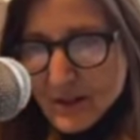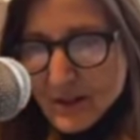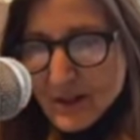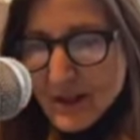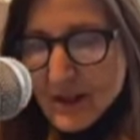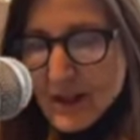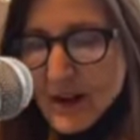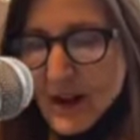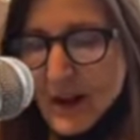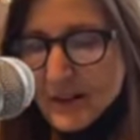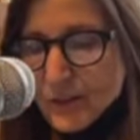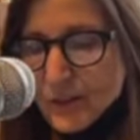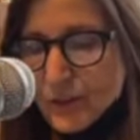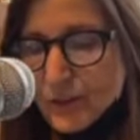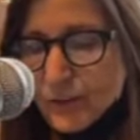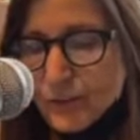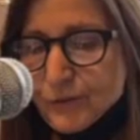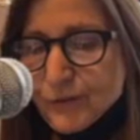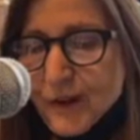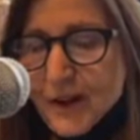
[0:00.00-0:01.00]
And I
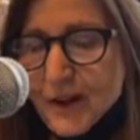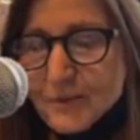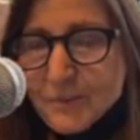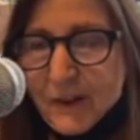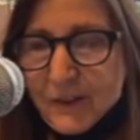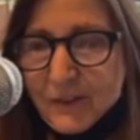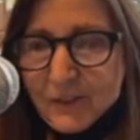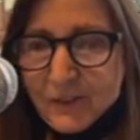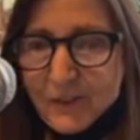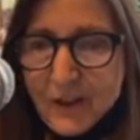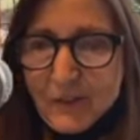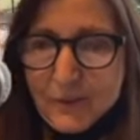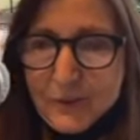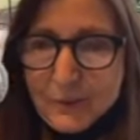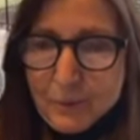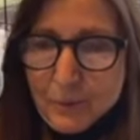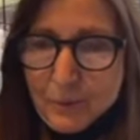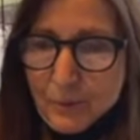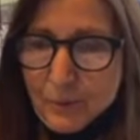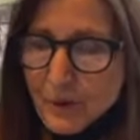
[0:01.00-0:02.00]
too find myself in
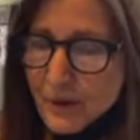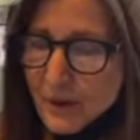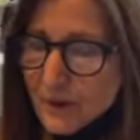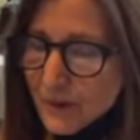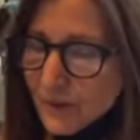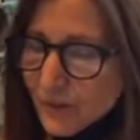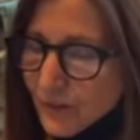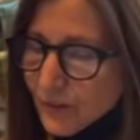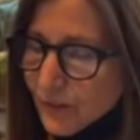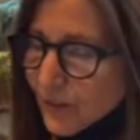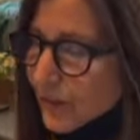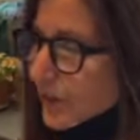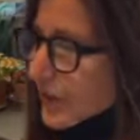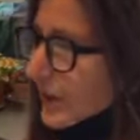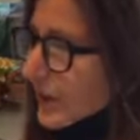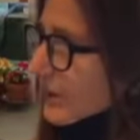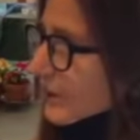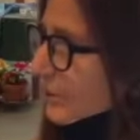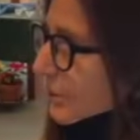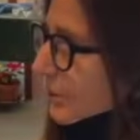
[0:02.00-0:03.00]
prayers just
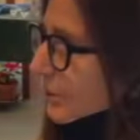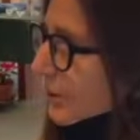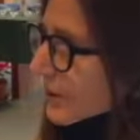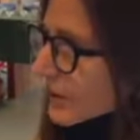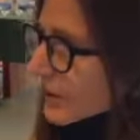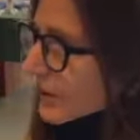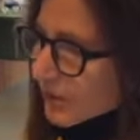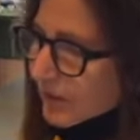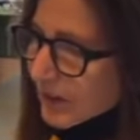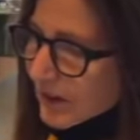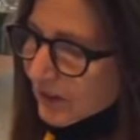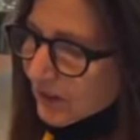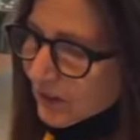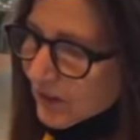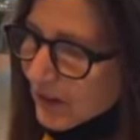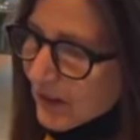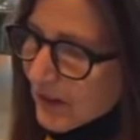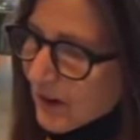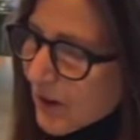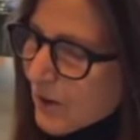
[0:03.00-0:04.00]
like the prayers of
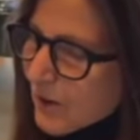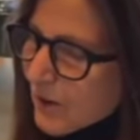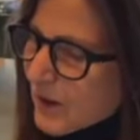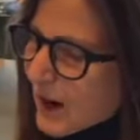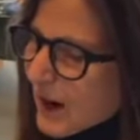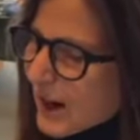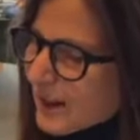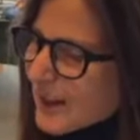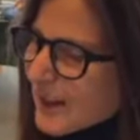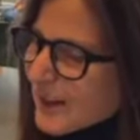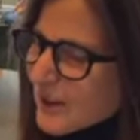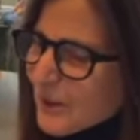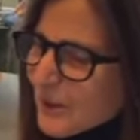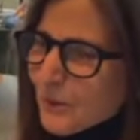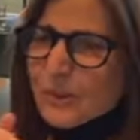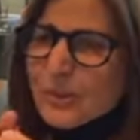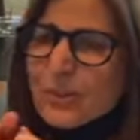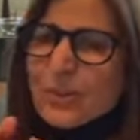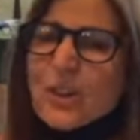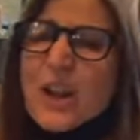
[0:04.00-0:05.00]
Isaiah, "Oh God, that you
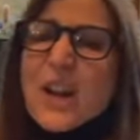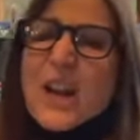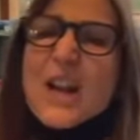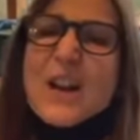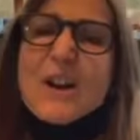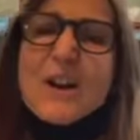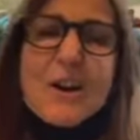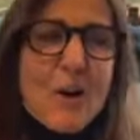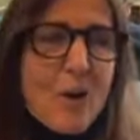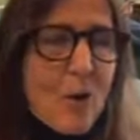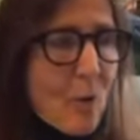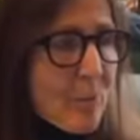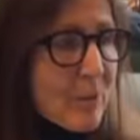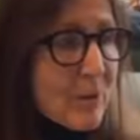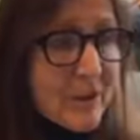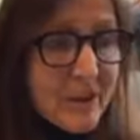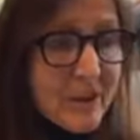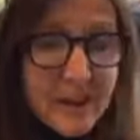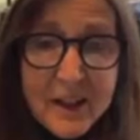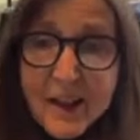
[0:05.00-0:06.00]
would tear
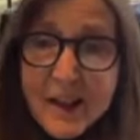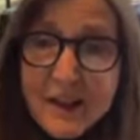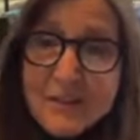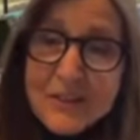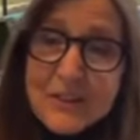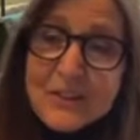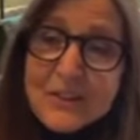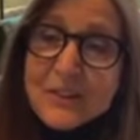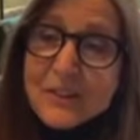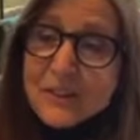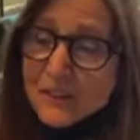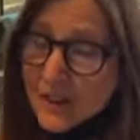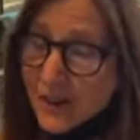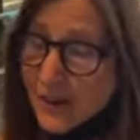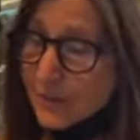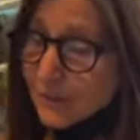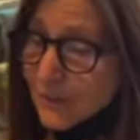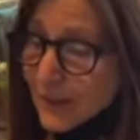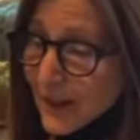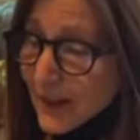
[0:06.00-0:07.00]
open the heavens and
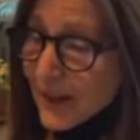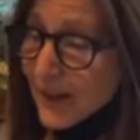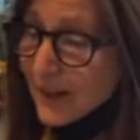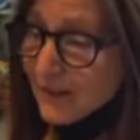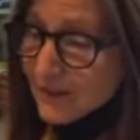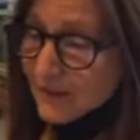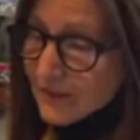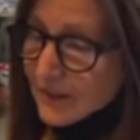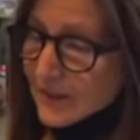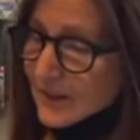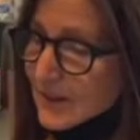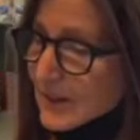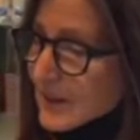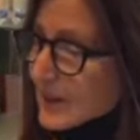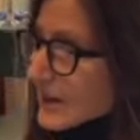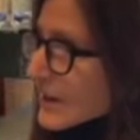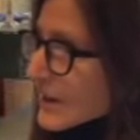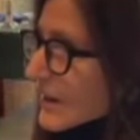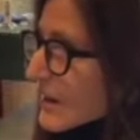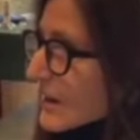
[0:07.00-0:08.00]
come down.
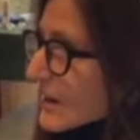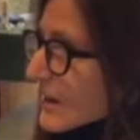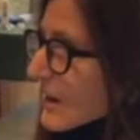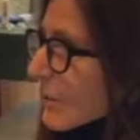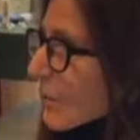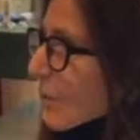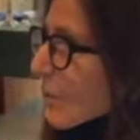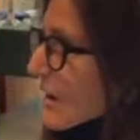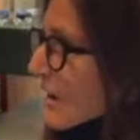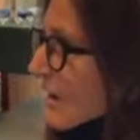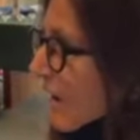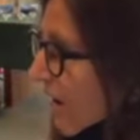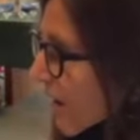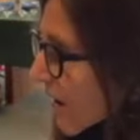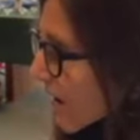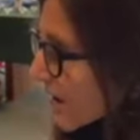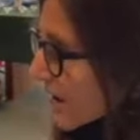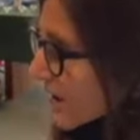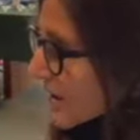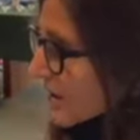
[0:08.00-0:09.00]
Where
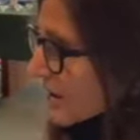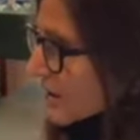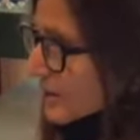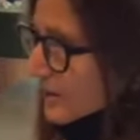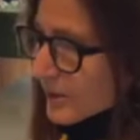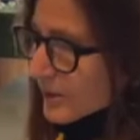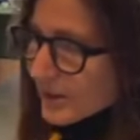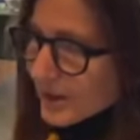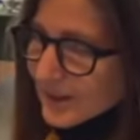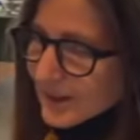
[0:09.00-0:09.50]
are you?